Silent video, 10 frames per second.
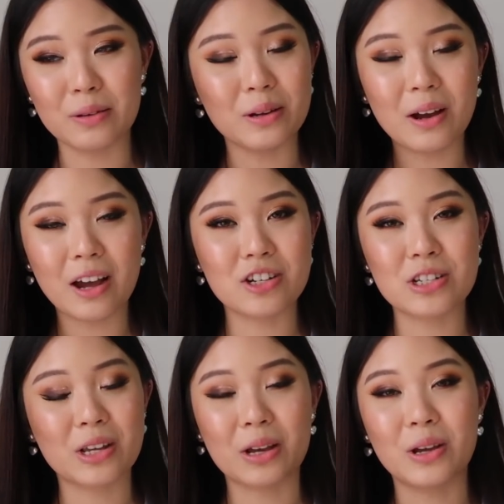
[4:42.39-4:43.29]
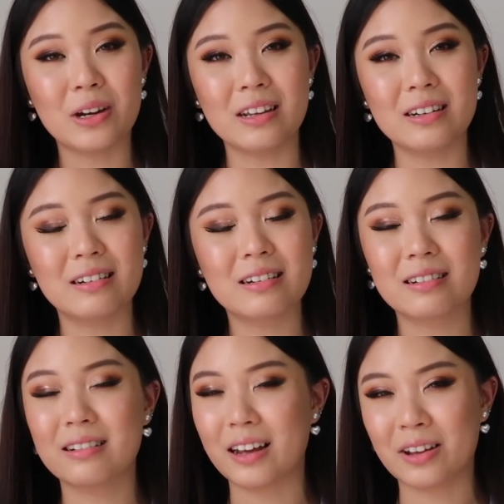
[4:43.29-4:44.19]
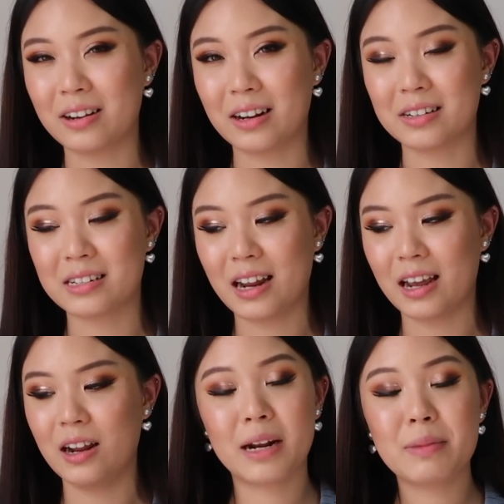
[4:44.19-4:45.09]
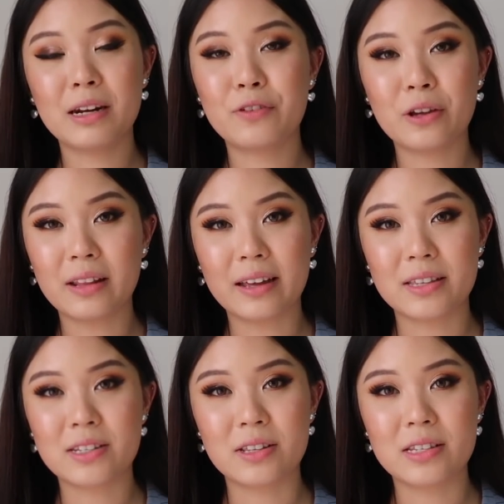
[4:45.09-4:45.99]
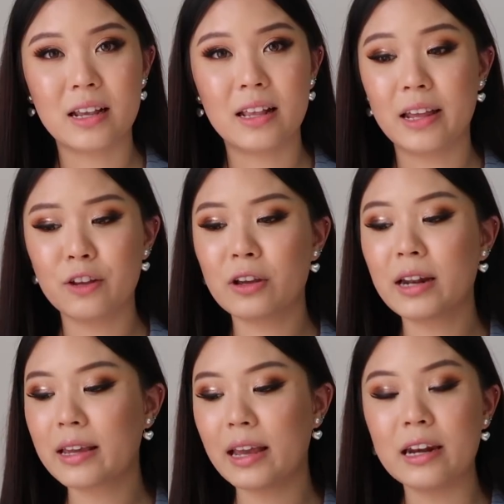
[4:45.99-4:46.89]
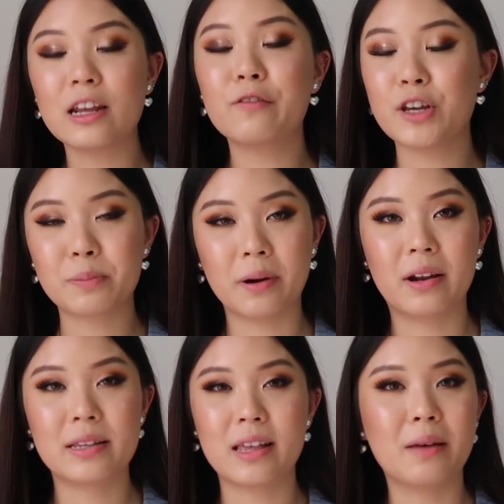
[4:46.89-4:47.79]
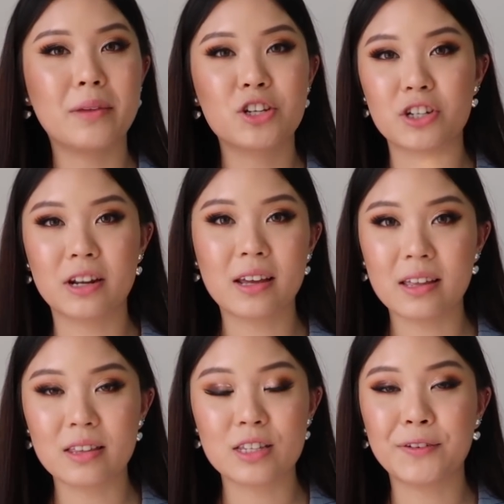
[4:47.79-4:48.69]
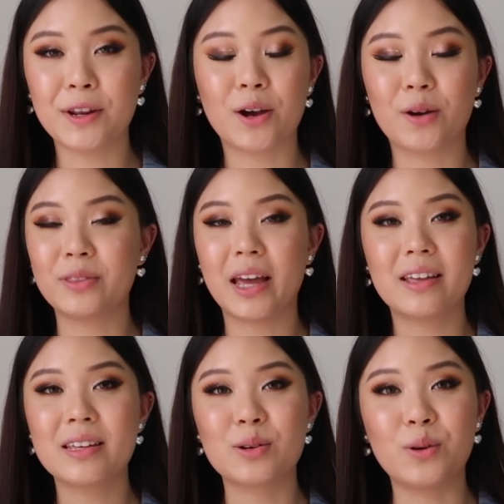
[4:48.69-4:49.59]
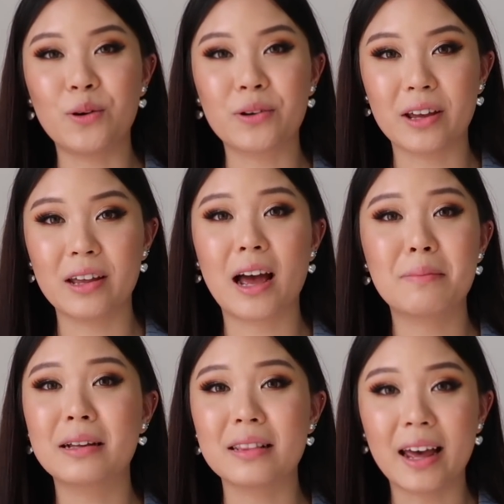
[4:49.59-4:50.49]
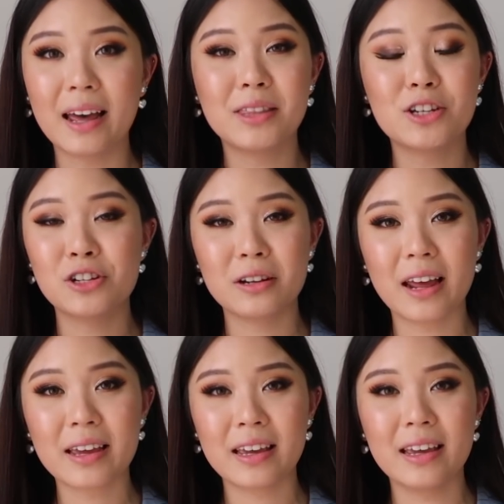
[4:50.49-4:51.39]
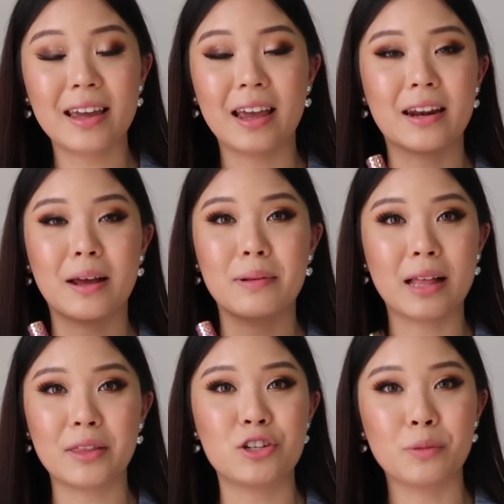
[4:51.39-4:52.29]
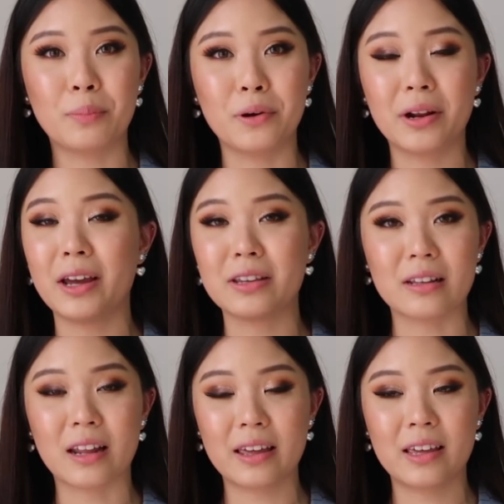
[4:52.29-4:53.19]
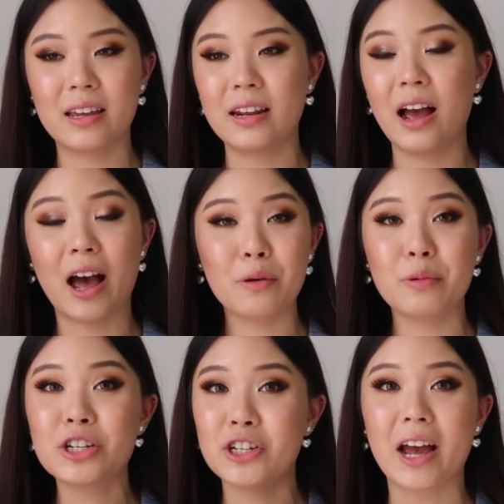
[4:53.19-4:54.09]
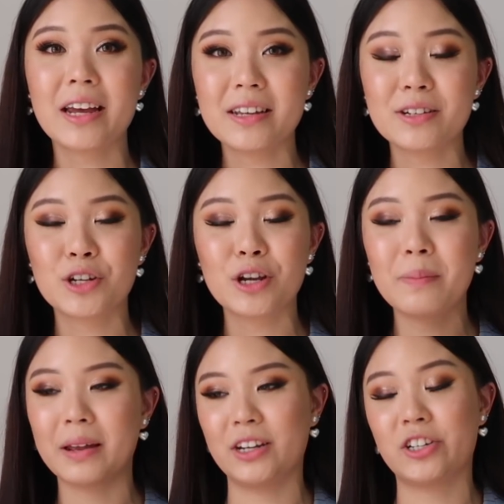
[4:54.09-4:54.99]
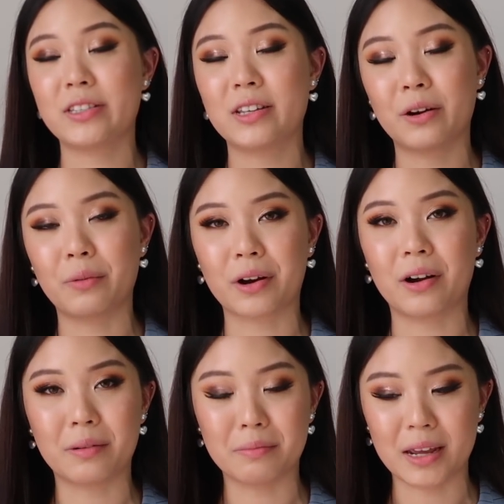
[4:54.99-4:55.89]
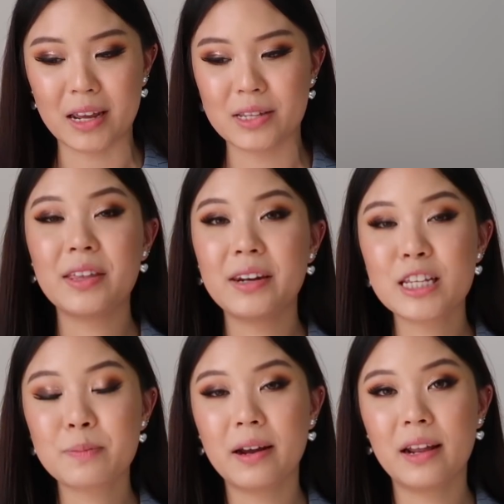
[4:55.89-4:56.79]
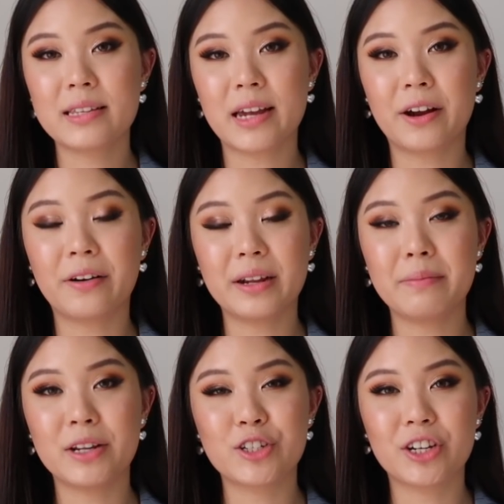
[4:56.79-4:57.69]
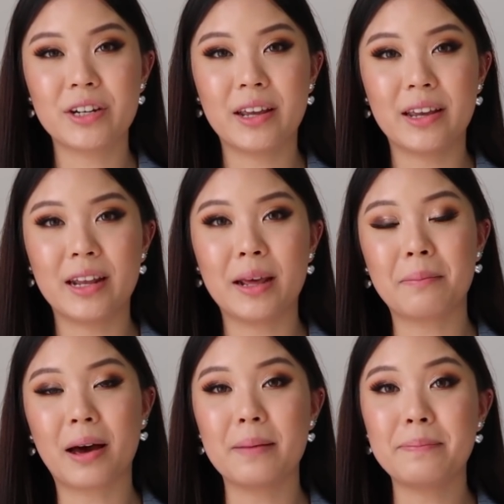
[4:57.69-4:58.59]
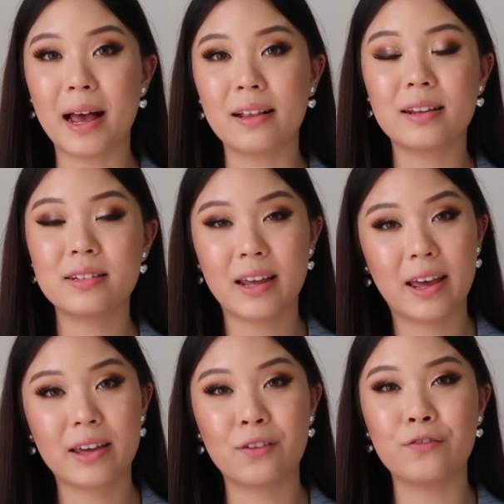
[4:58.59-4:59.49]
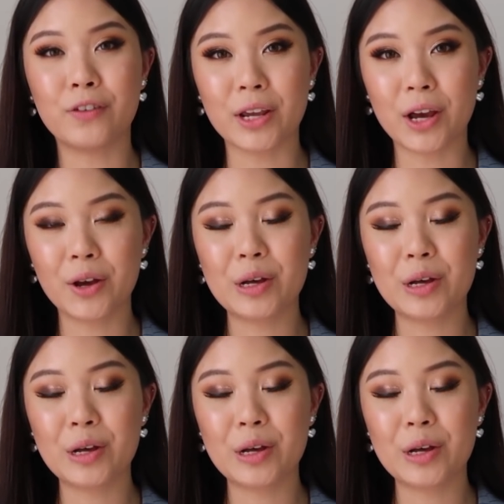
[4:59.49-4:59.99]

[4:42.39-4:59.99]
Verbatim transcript: You know, I just, I couldn't I couldn't understand. But I mean, if you like this concealer and if you like any of these products that I'm mentioning in this video, that is all good. I'm glad that you like it and I'm glad that you bought it and you like it. I wish I did too, but it just didn't work on me. And the next product I already mentioned in my palette tag video.